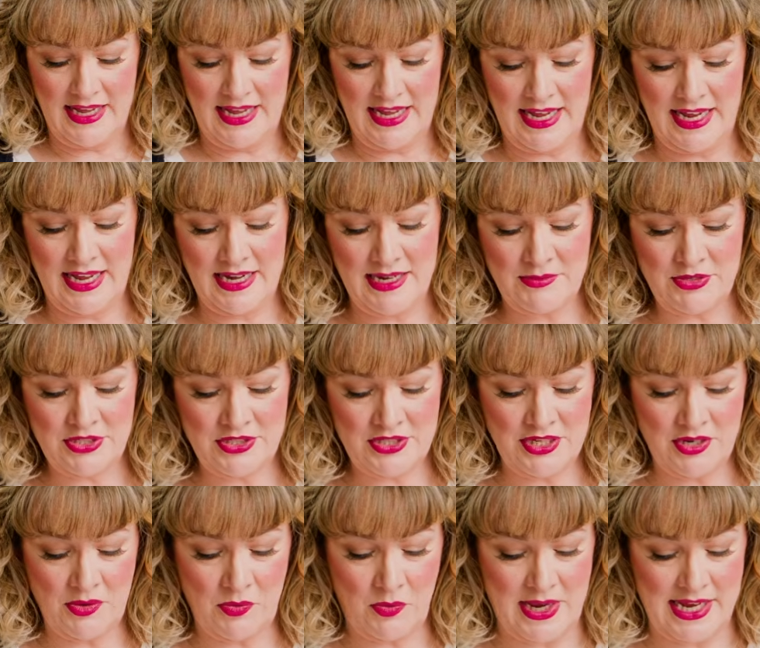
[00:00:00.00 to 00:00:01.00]
And I'm just
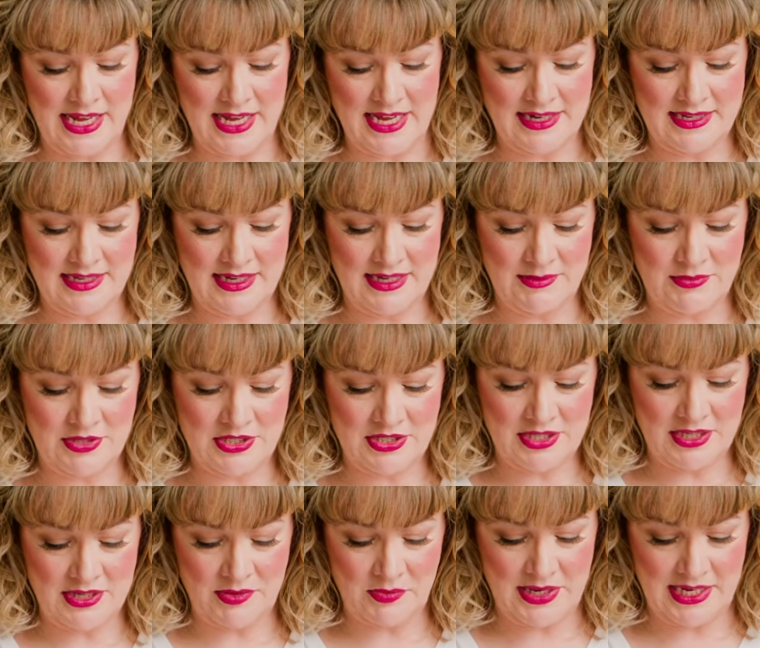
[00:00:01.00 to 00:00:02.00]
going to wing it. And I'm just
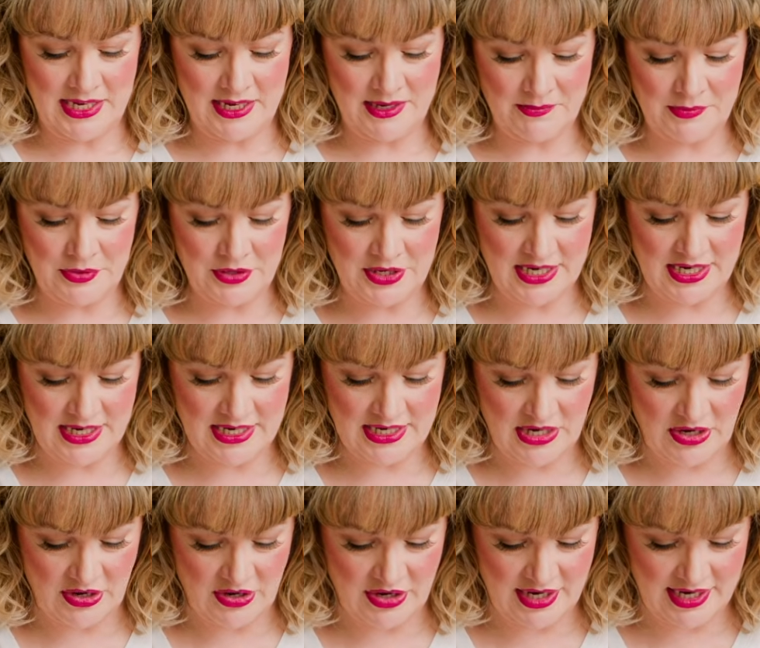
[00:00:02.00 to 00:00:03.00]
going to wing it and put it
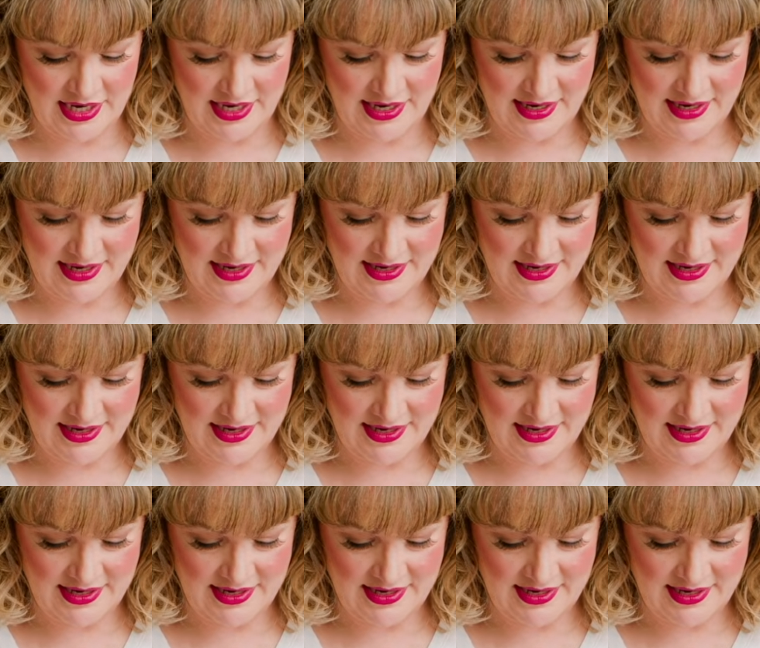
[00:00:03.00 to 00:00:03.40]
on